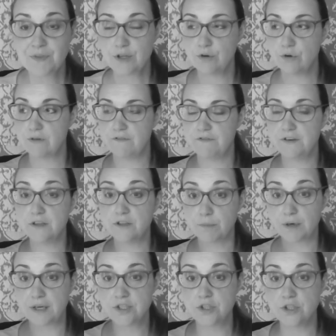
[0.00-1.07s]
You can feel
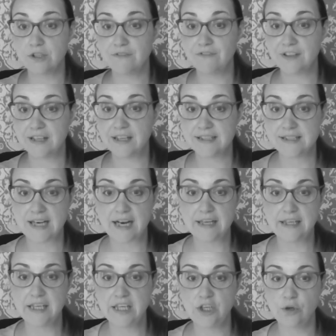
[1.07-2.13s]
depression, you can feel
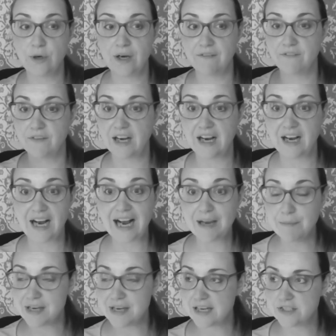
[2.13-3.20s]
anxiety, you have
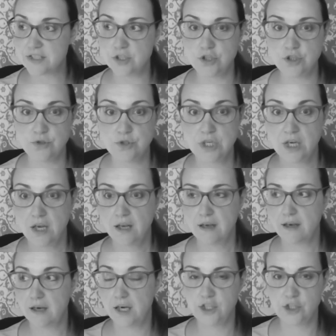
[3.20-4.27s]
I B S issues,
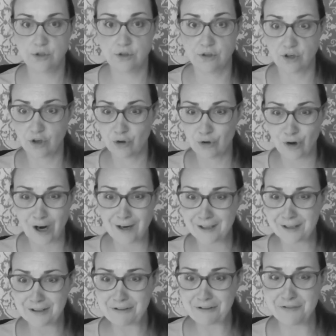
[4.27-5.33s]
uh, you're
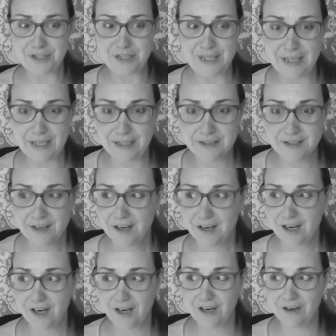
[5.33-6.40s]
chronically fatigued.
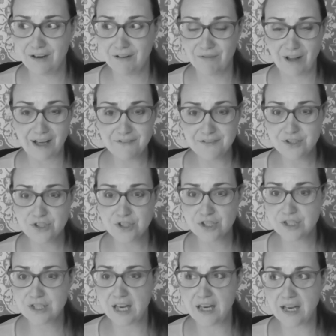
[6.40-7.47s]
Uh, life is
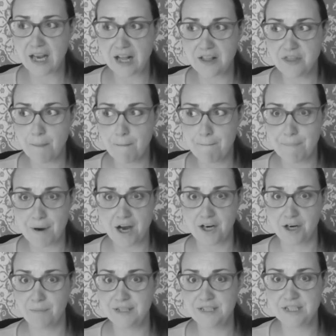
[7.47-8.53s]
just like at the
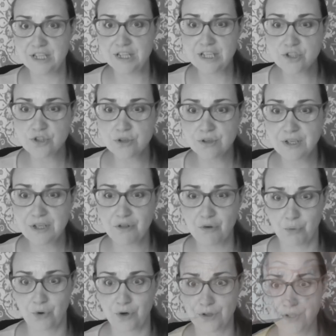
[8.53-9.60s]
bottom. It's literally
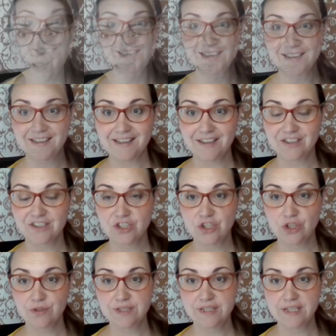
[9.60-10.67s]
the worst. Hey guys, Alia here.
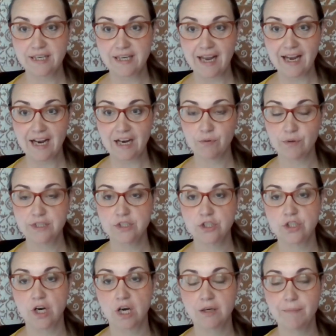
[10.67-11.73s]
So today I wanted to
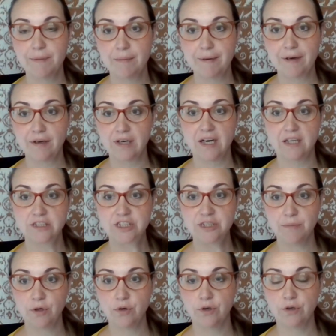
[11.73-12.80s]
talk a bit about
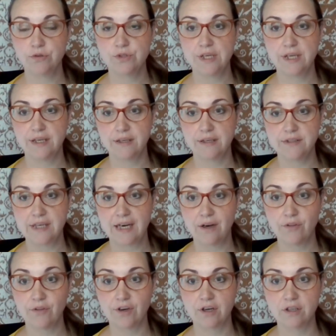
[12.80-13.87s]
Hashimoto's and how
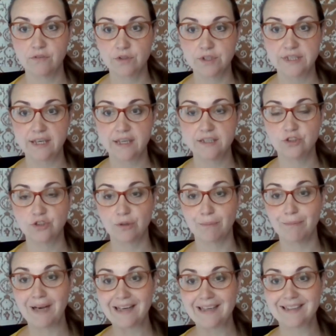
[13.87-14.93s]
the carnivore diet
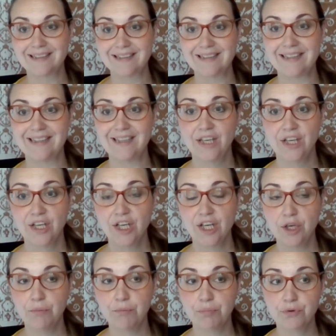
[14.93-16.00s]
dramatically
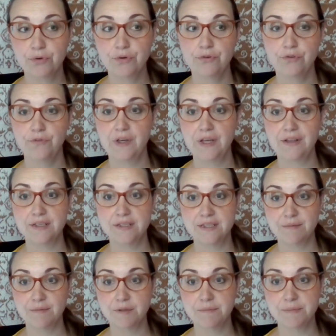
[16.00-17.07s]
improved the
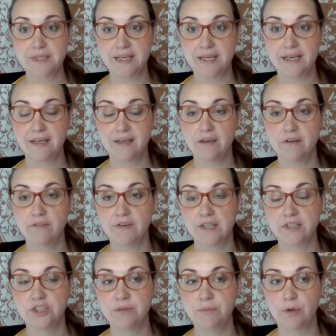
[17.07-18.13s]
symptoms I had of
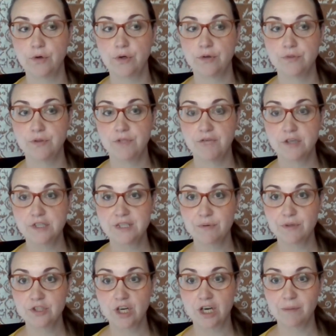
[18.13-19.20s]
Hashimoto's. But first I
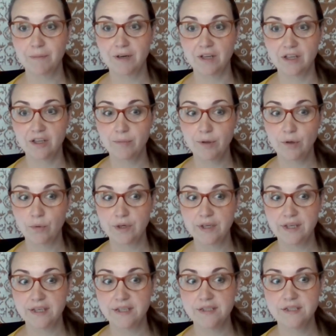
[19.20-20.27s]
want to talk about a little bit what it
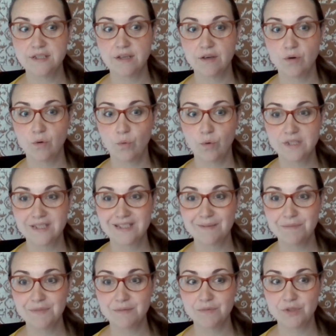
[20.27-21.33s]
is, what
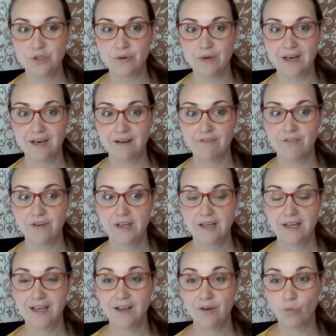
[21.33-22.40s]
symptoms you have,
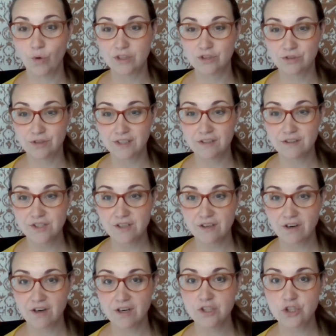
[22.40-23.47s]
and what triggers there
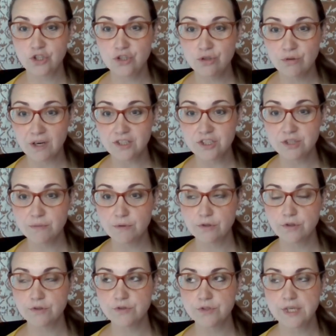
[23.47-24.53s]
are to
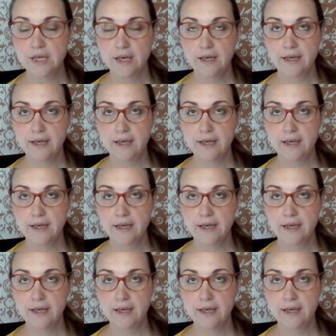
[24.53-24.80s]
Hashimoto's.